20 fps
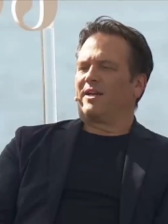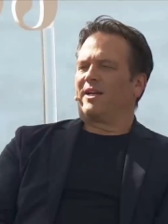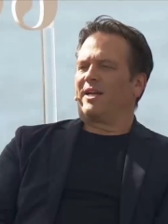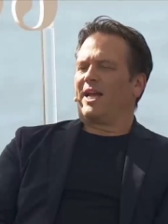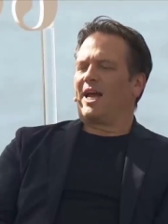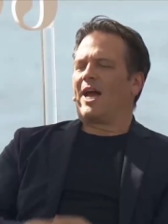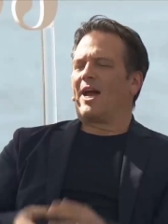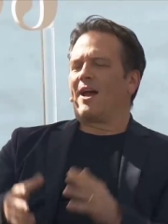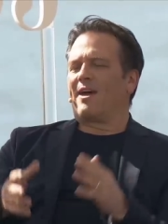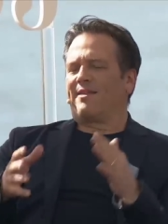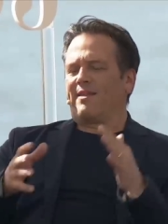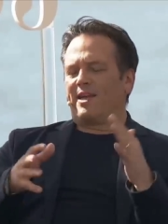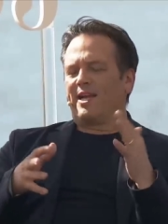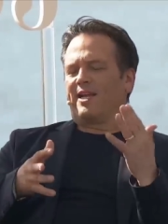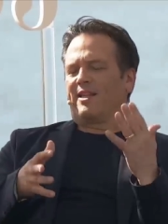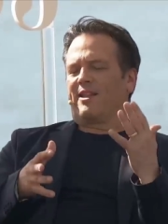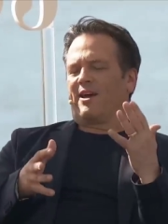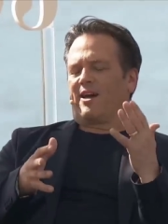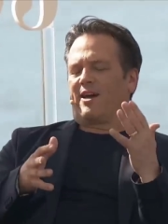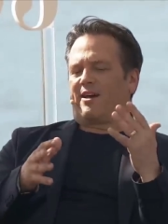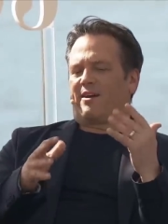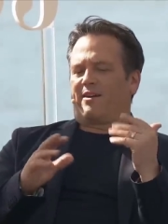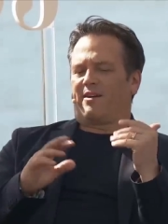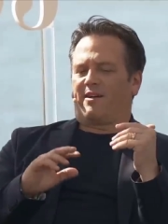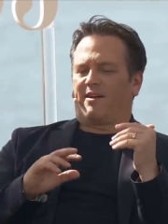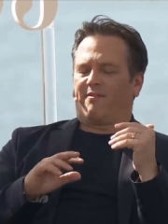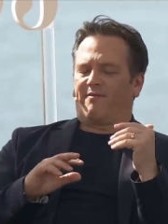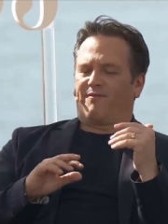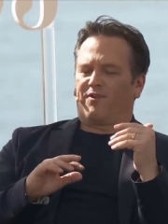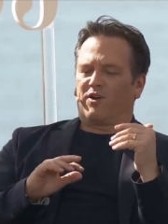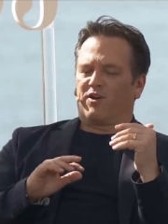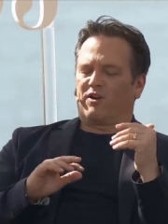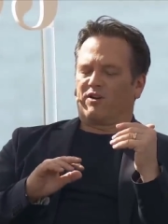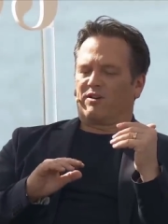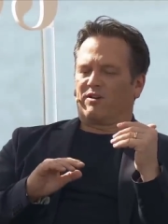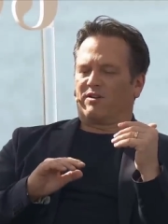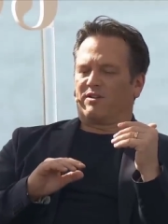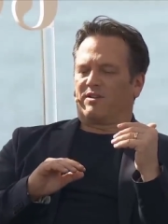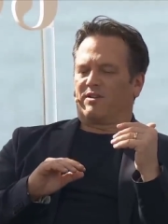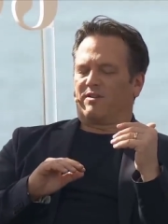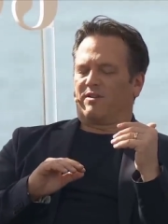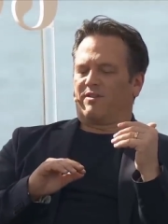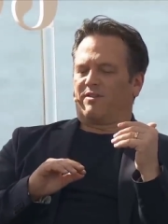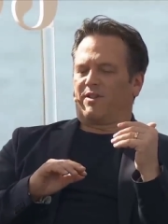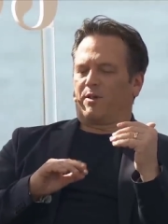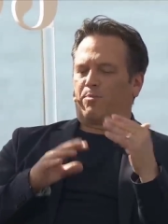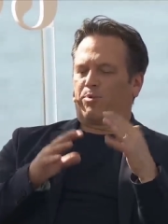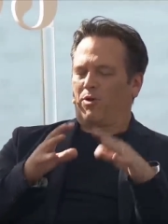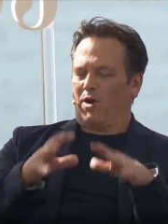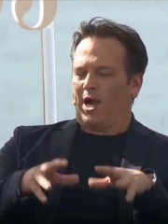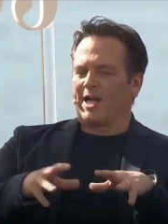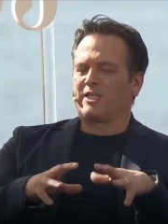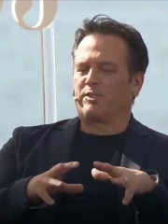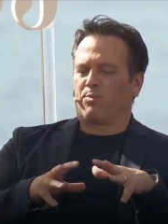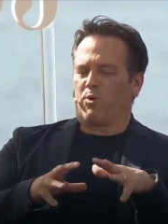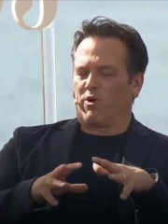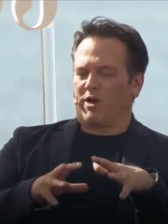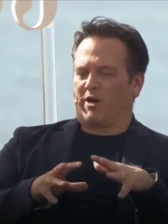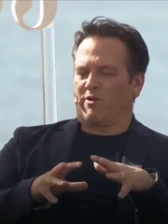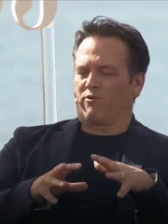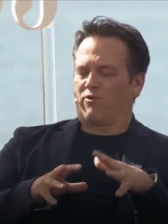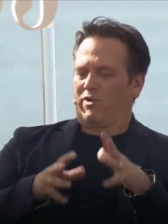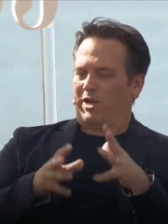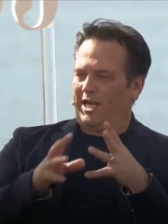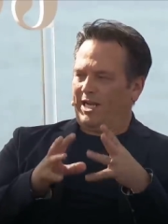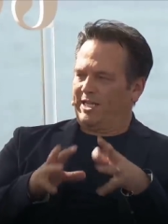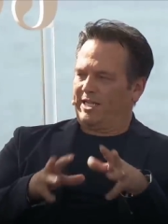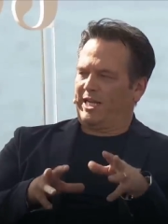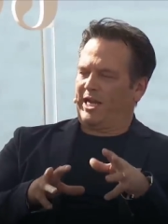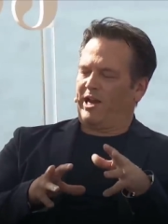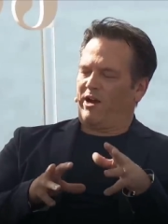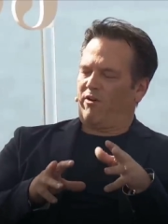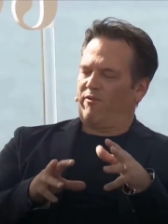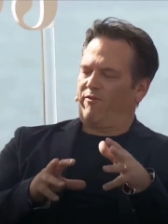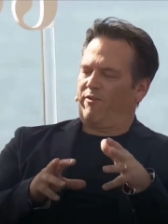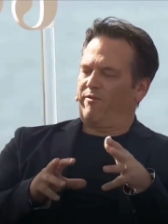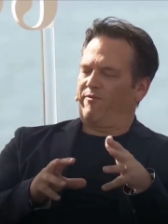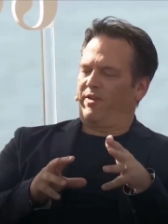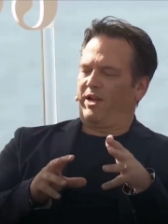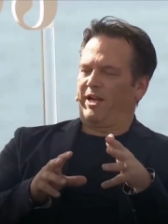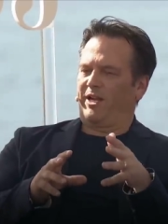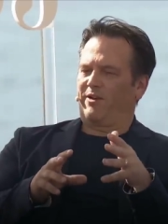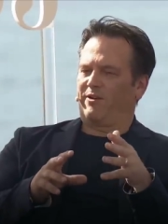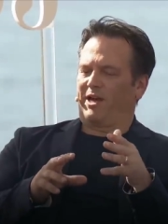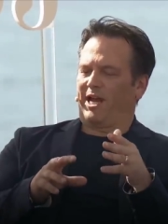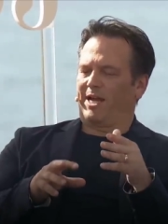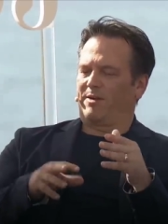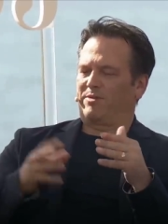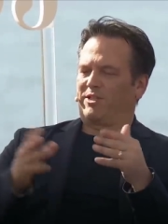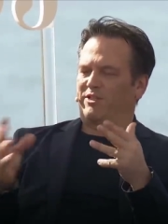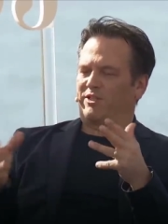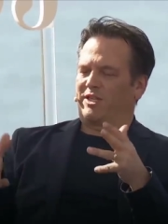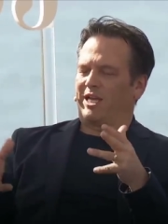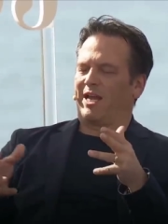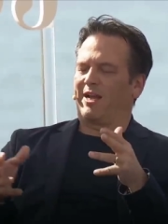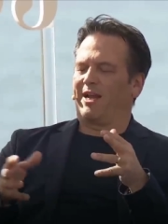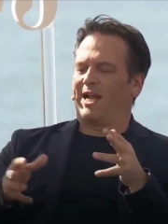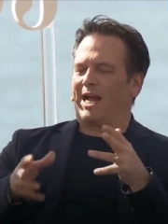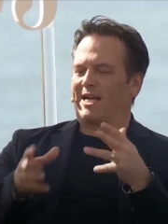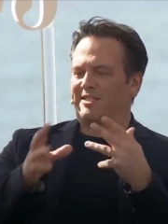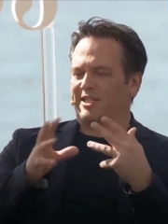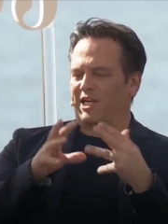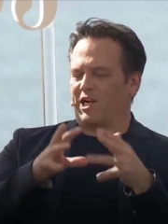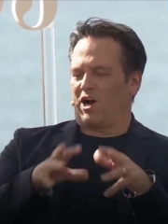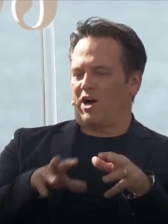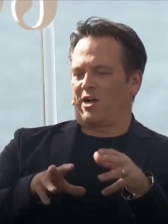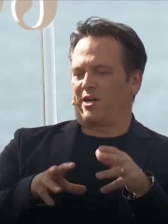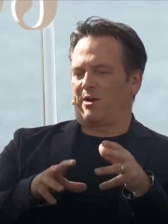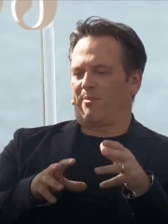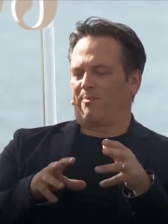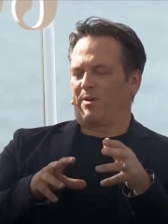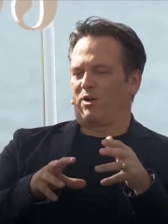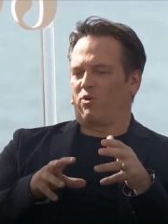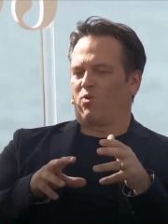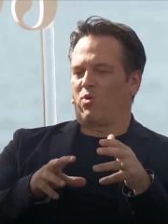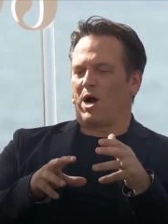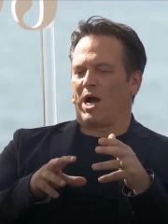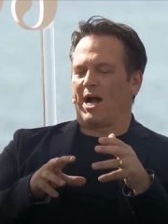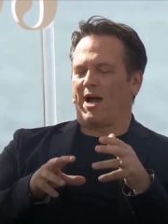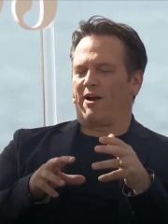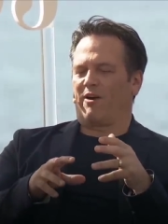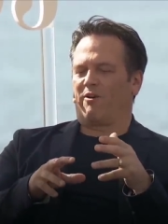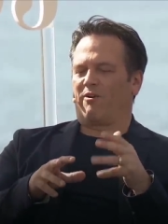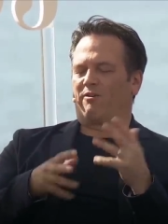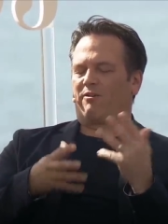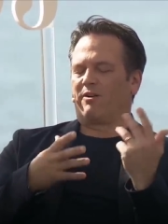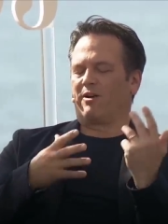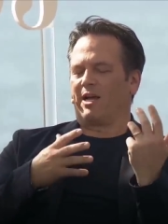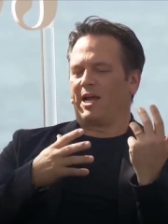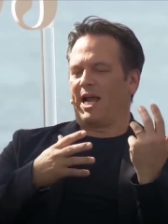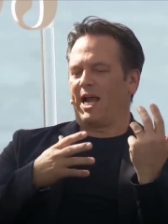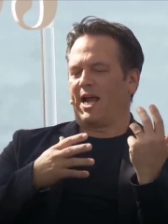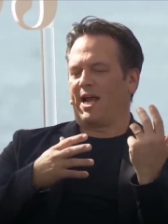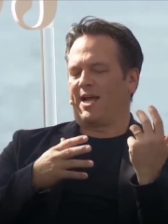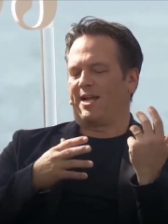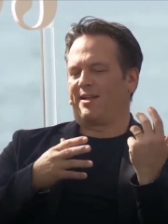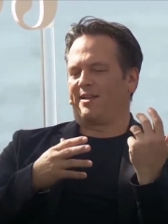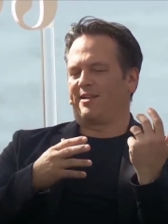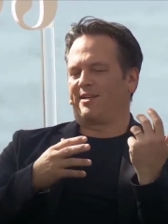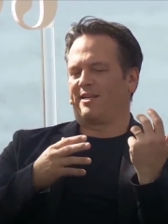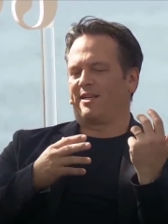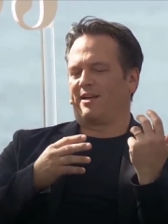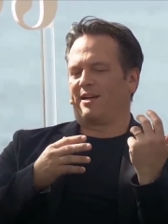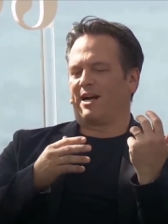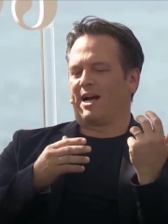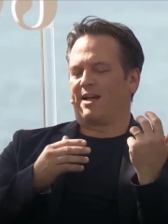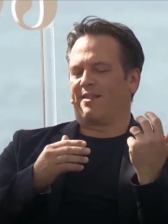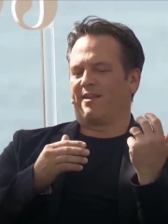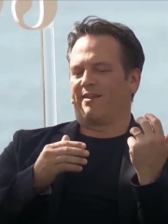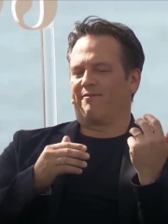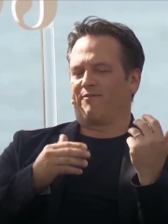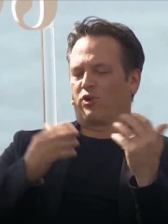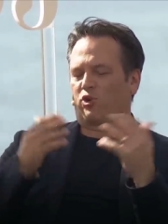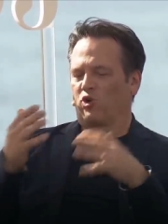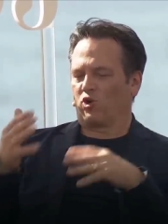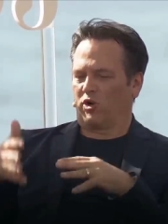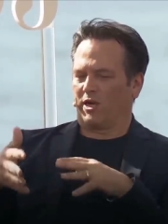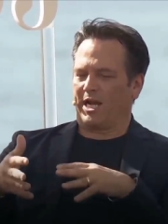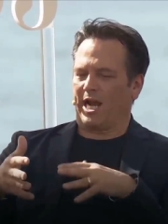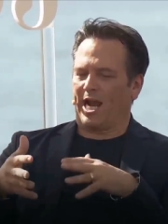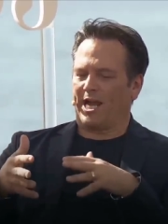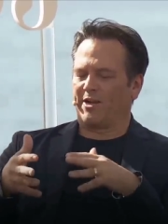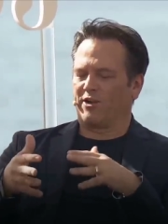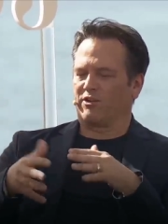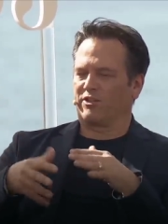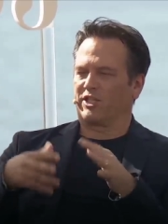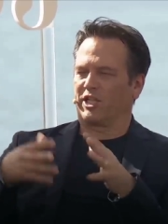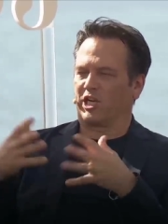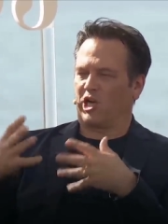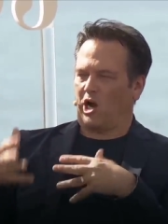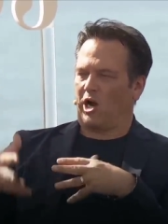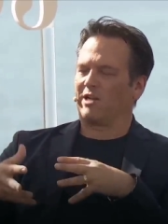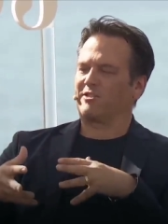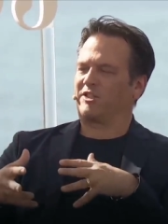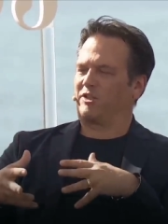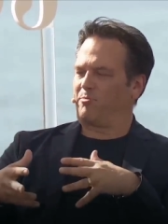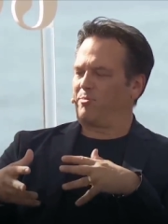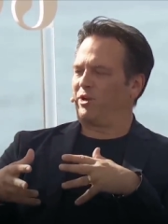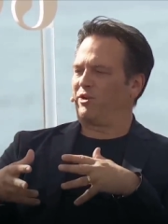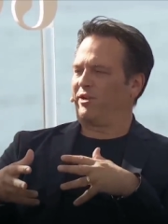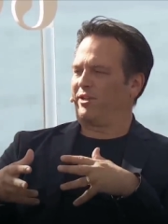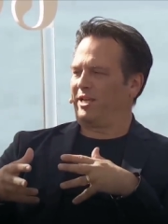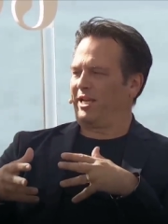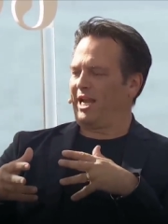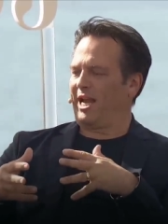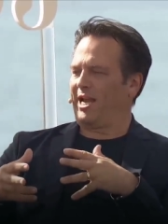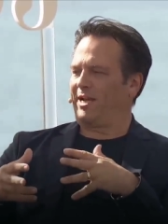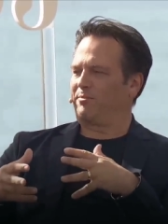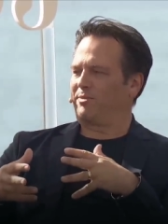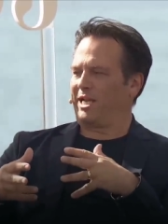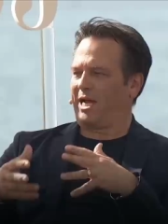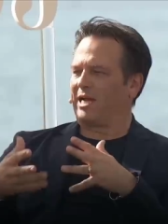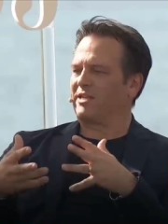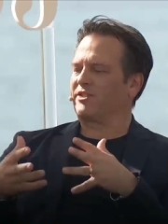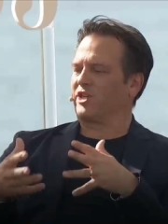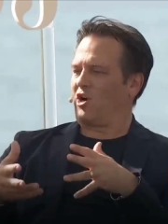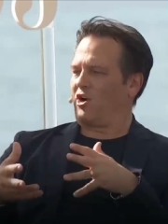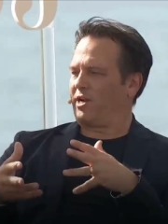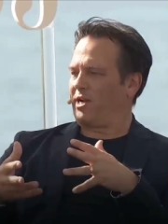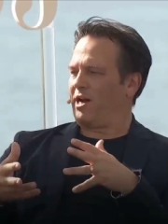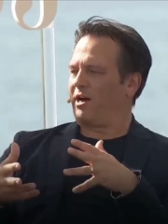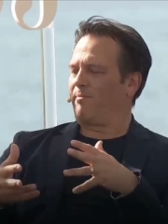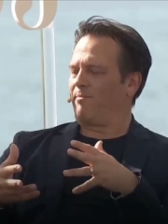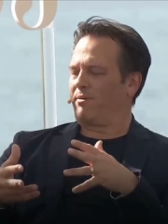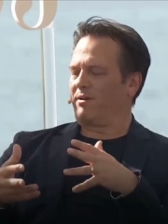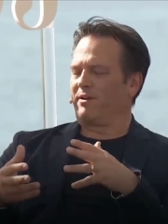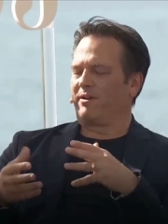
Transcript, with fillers: Yeah, I think the for the price point on retail for video games, you said it hasn't gone up in a while, and I think for creators, the cost of building the games has gone up.